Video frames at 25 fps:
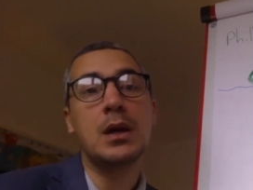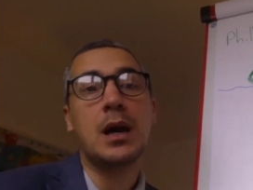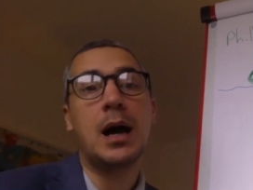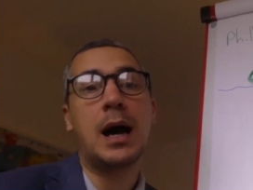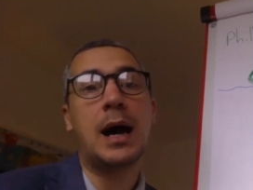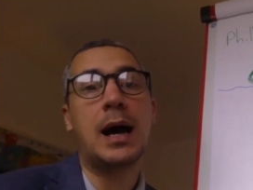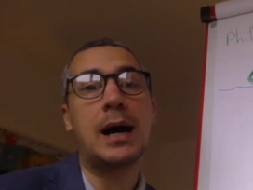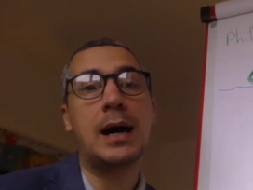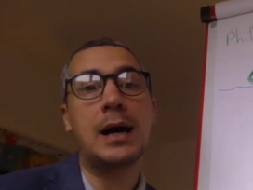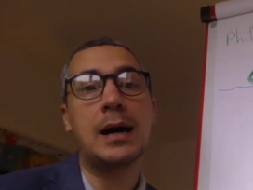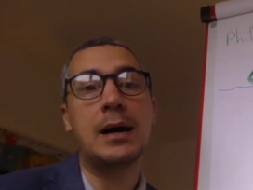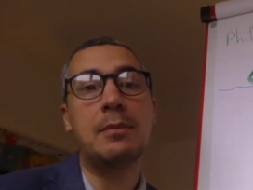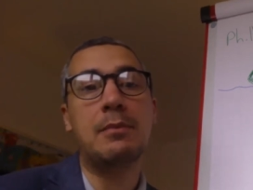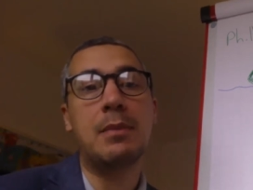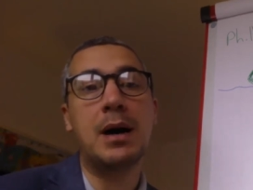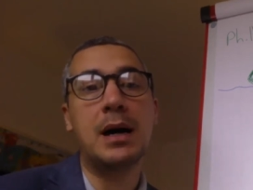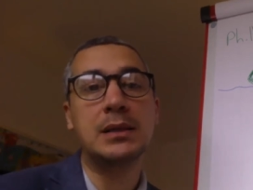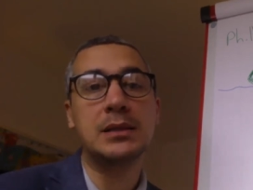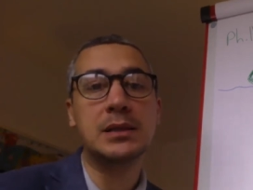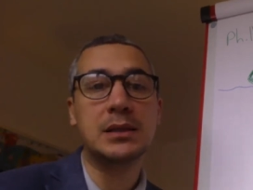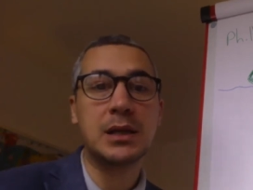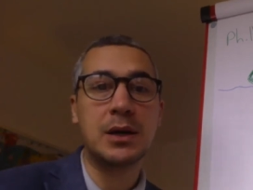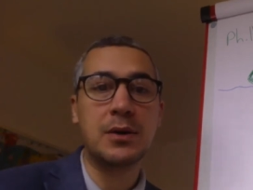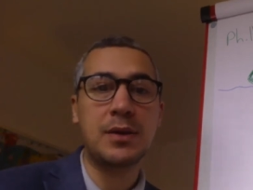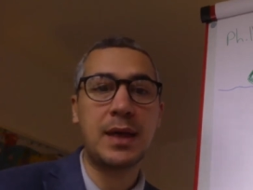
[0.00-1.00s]
Um,
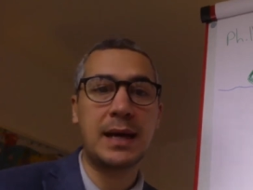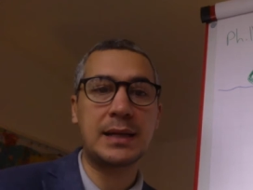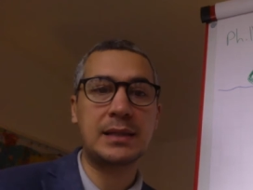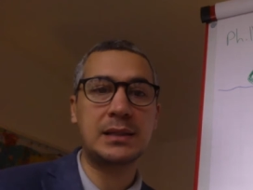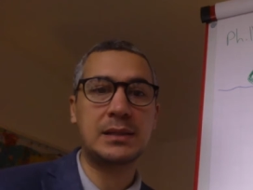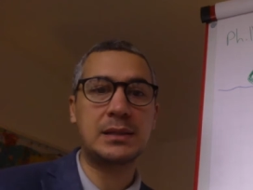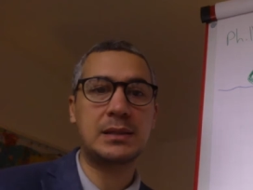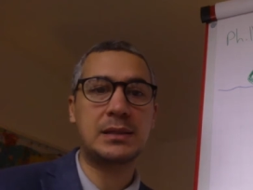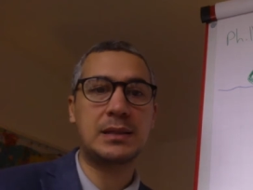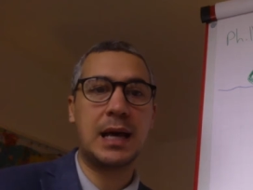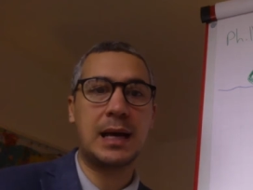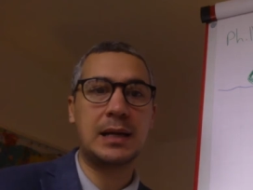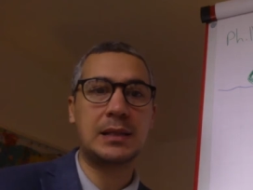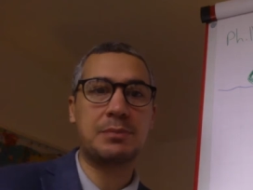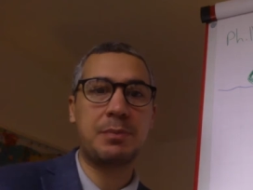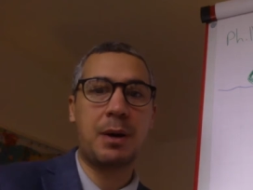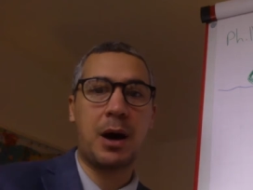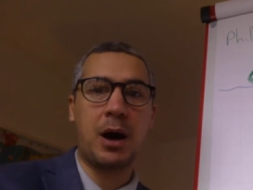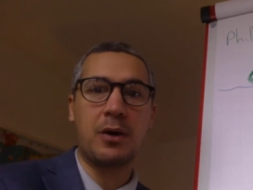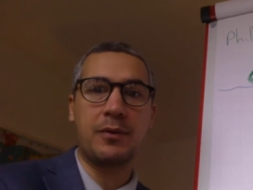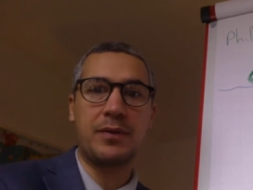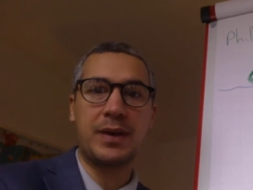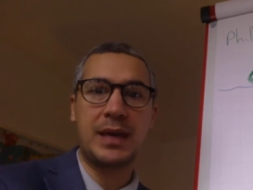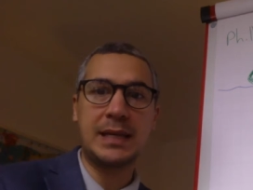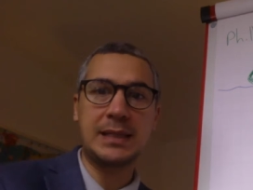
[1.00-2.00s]
and so that's that's
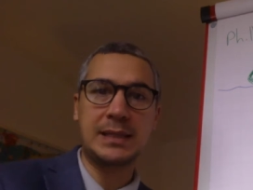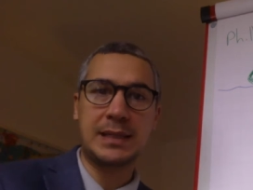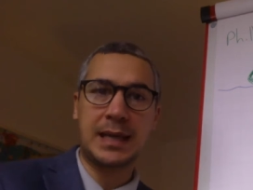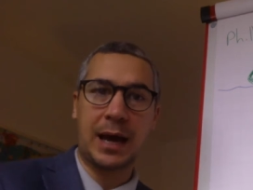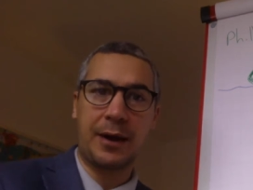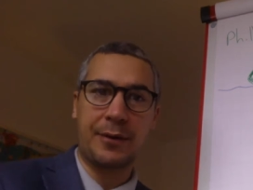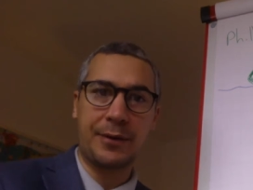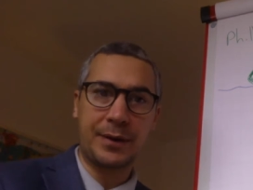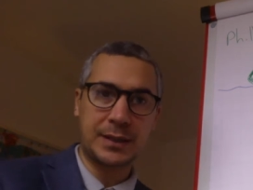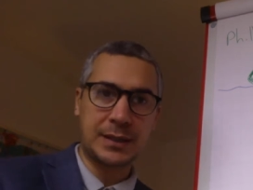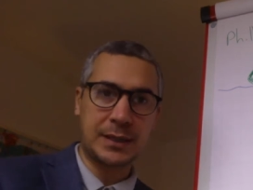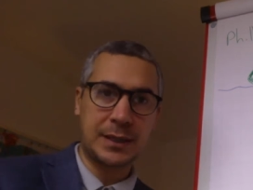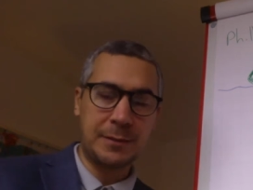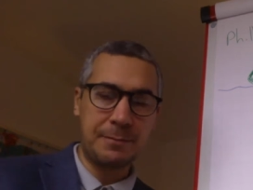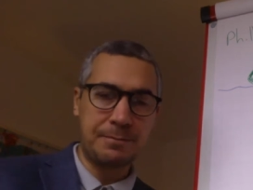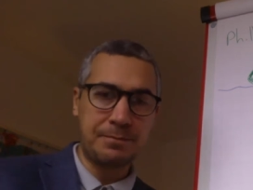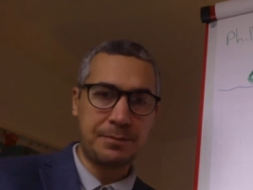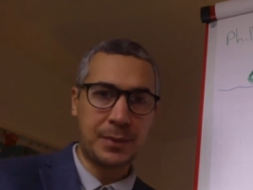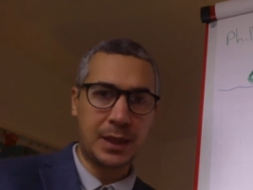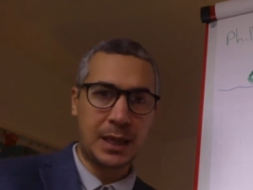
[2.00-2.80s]
part of his character.